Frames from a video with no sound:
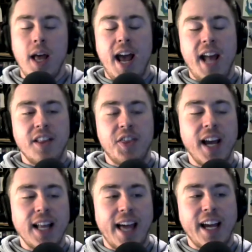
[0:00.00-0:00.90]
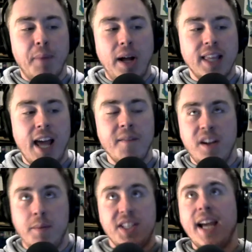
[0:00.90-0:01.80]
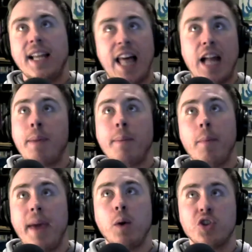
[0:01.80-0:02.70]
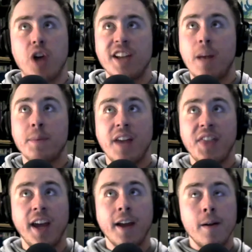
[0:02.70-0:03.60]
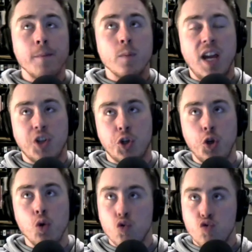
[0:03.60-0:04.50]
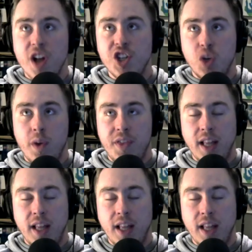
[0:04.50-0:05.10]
And the thing I like about that, and a mistake a lot of people make with triceps, I think, is they're too rigid with it.